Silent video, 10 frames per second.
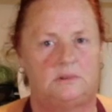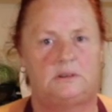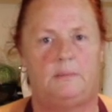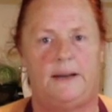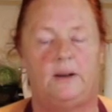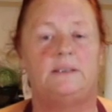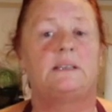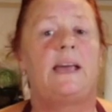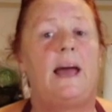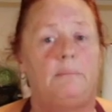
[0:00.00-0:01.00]
tomato, it's
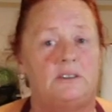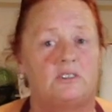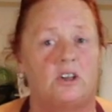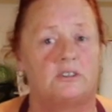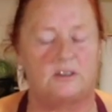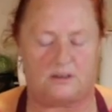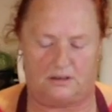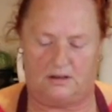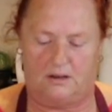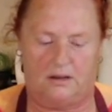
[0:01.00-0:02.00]
a cabbage salsa.
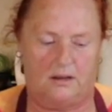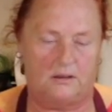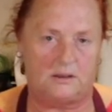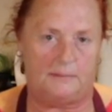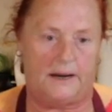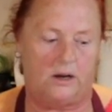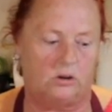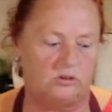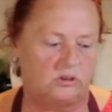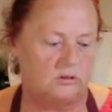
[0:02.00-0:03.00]

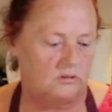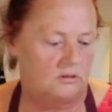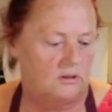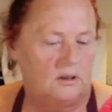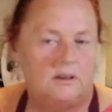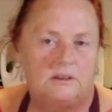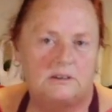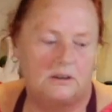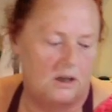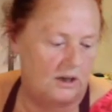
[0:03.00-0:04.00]
Tomatoes,
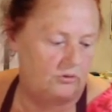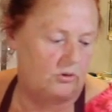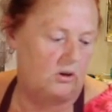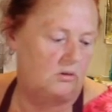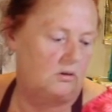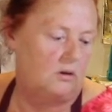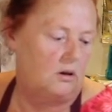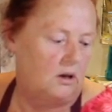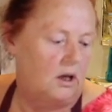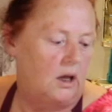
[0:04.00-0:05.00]
cilantro,
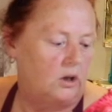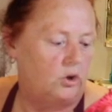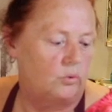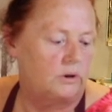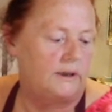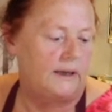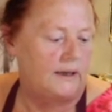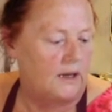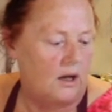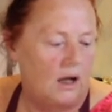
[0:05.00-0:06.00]
you will
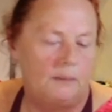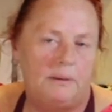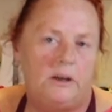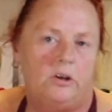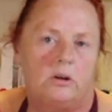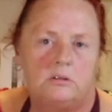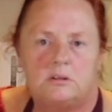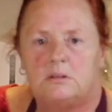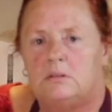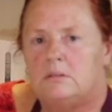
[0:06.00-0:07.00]
need
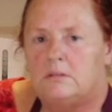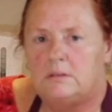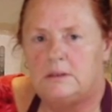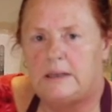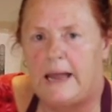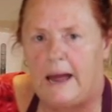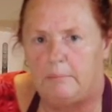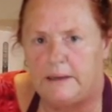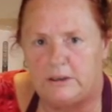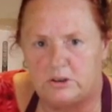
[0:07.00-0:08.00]
jalapenos,
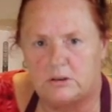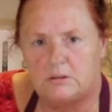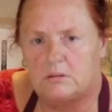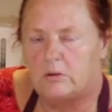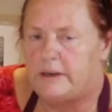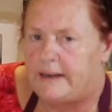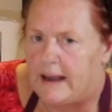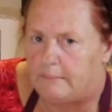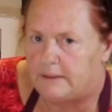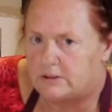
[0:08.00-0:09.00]
cabbage, green
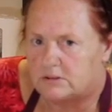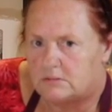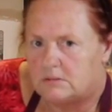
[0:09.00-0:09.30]
cabbage,